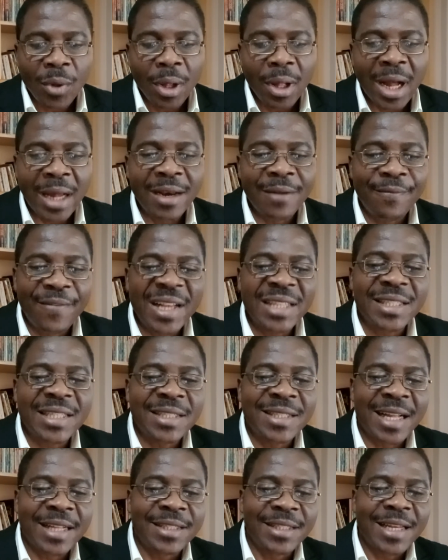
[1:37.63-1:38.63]
And the first is
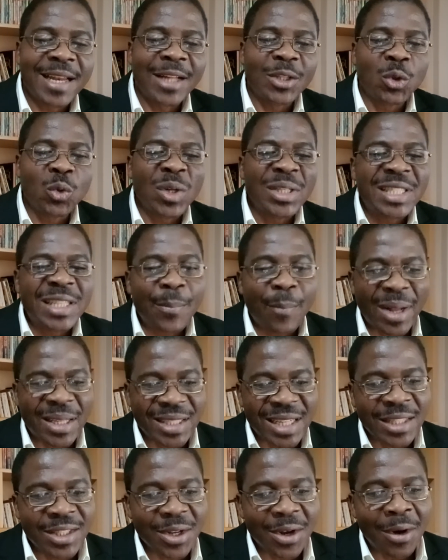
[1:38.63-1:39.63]
that it said that
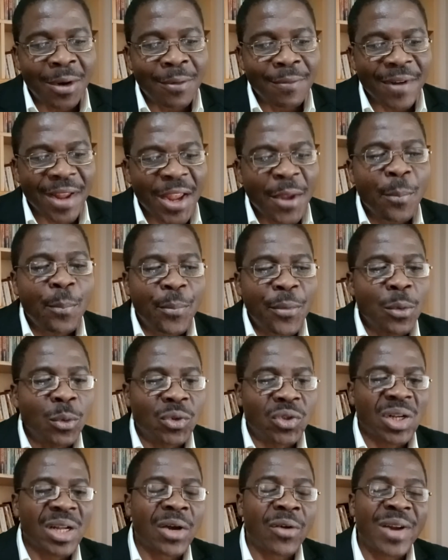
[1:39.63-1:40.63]
20% of
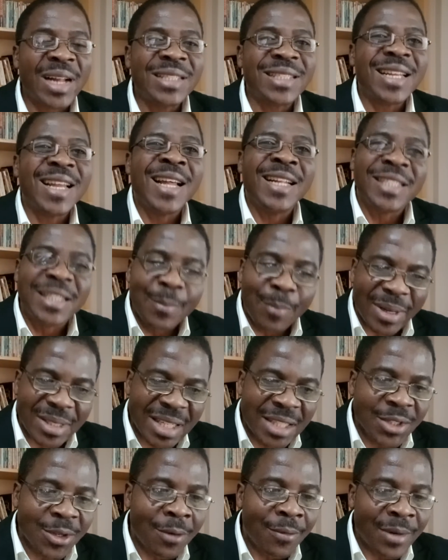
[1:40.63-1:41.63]
input creates
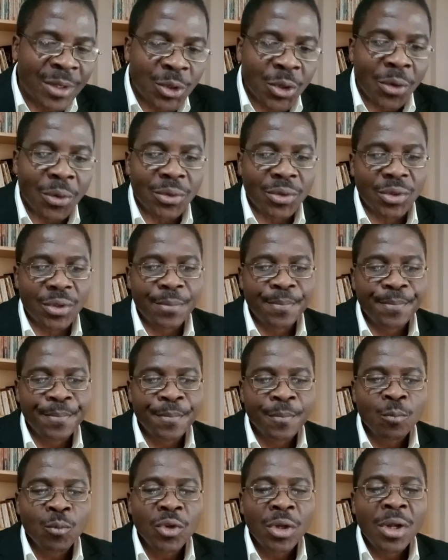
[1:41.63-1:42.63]
80% of results.
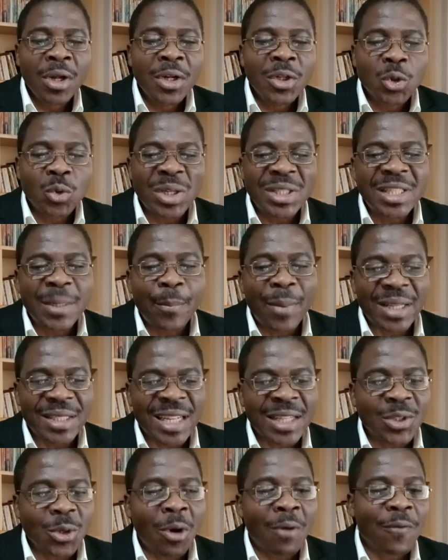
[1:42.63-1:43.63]

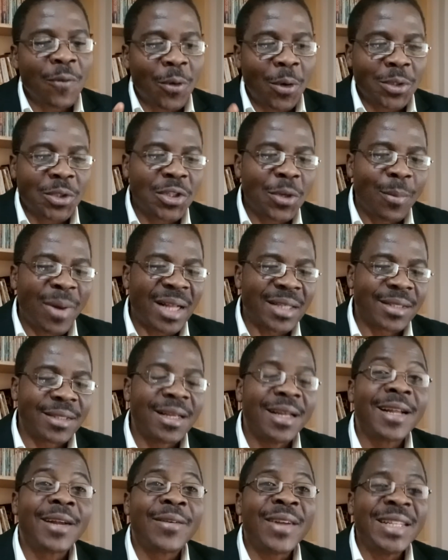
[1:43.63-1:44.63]
20% of customers
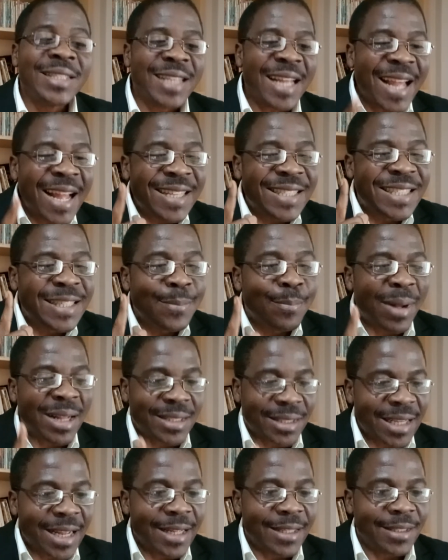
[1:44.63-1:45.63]
create
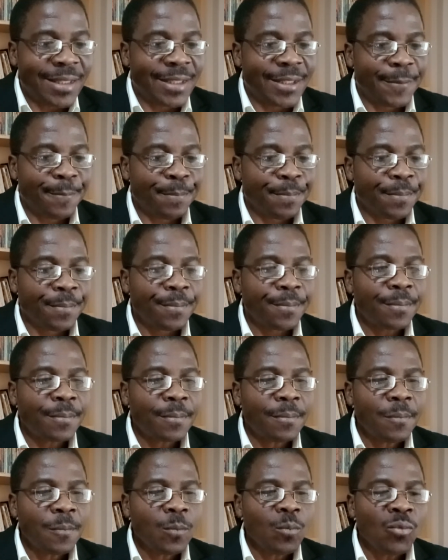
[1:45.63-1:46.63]
80%
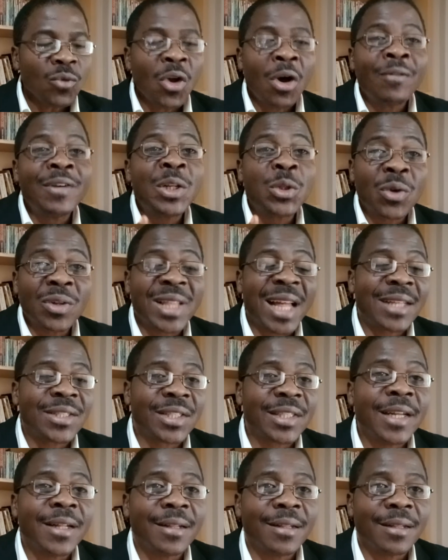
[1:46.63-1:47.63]
of the total
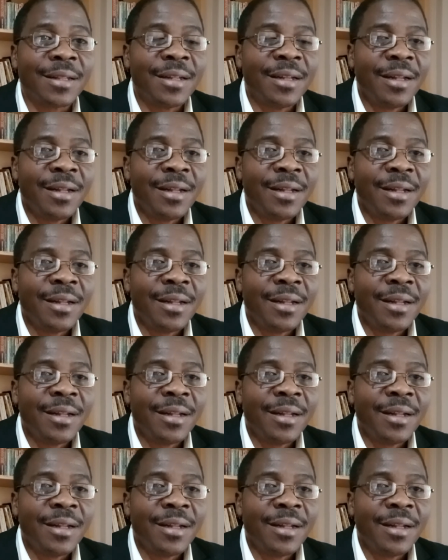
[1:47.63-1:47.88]
sale.